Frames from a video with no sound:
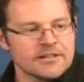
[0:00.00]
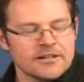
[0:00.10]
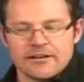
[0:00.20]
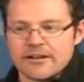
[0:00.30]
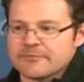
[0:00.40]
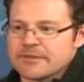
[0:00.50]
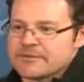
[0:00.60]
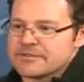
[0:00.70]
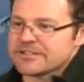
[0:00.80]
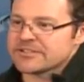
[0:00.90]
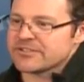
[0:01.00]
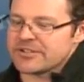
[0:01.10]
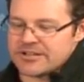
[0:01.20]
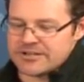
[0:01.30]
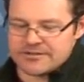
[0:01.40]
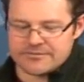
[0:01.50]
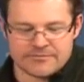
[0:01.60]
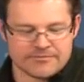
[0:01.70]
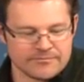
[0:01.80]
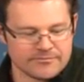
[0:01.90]
All right, maybe let's go ahead and
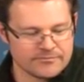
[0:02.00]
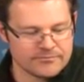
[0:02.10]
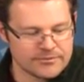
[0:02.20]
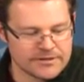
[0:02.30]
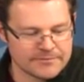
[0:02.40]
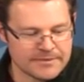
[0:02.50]
bring